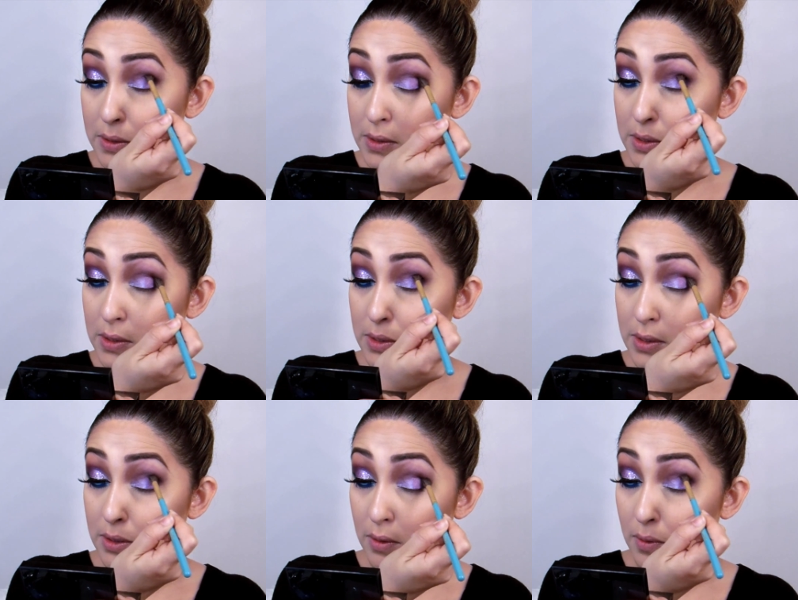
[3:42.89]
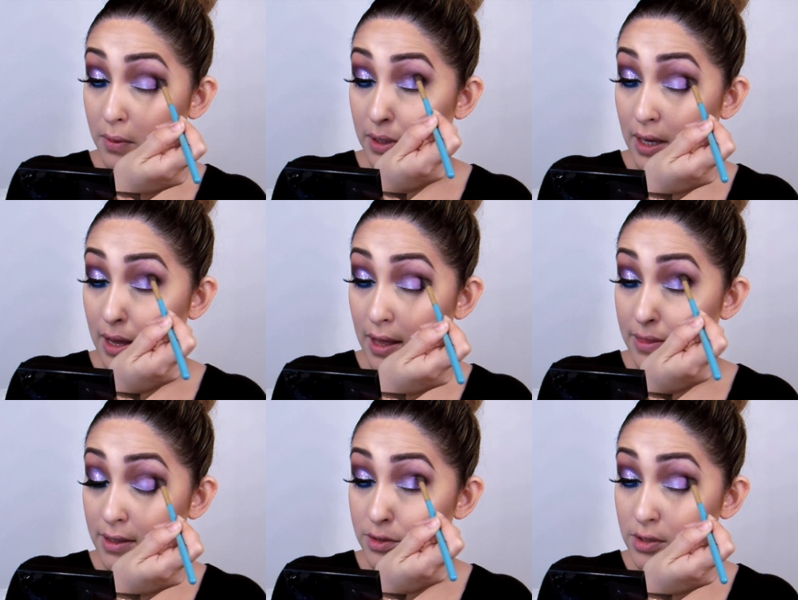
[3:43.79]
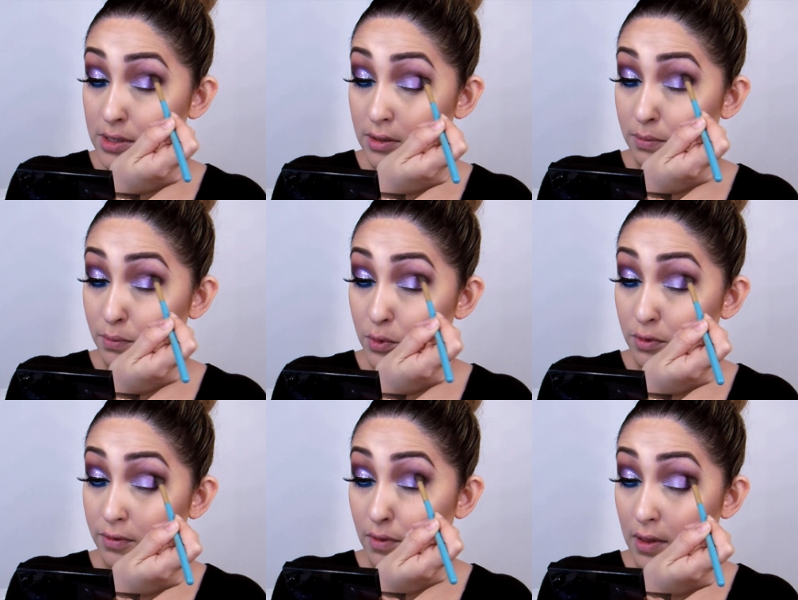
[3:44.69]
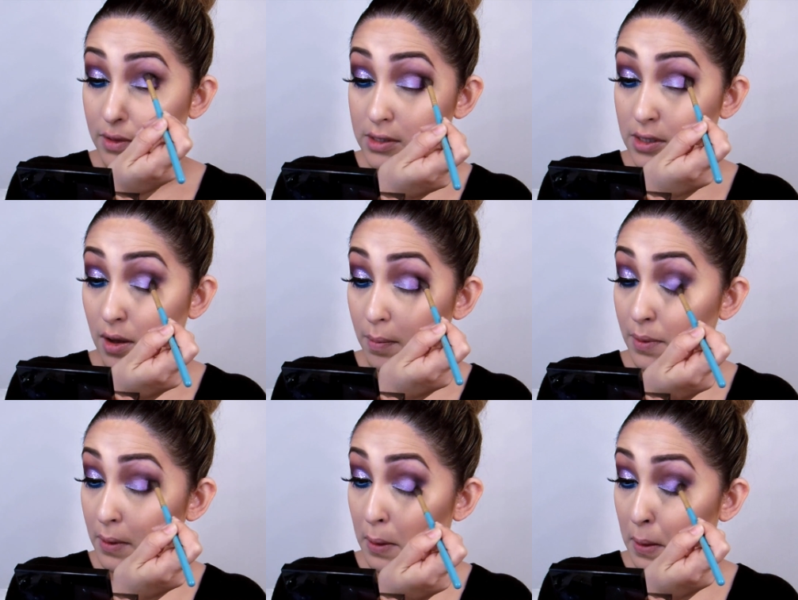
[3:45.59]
So yeah, and then just move on the top